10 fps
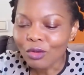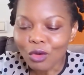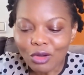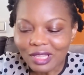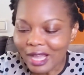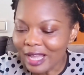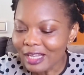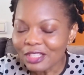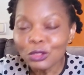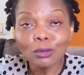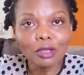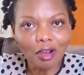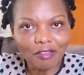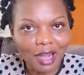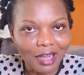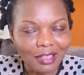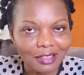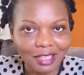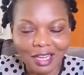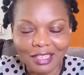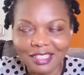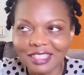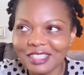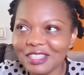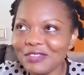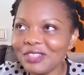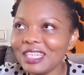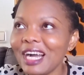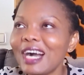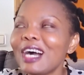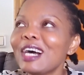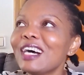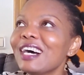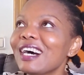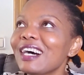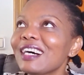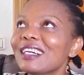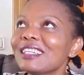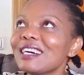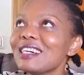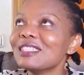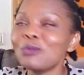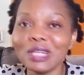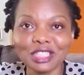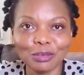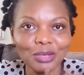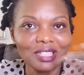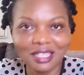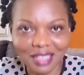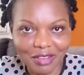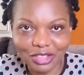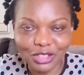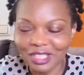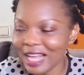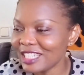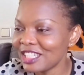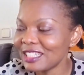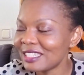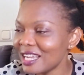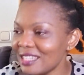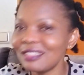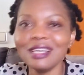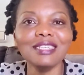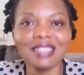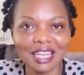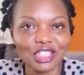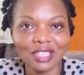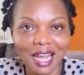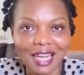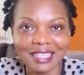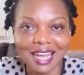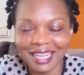Go there, you love her. Yeah, even her the way she presents her videos, like she says things as she are.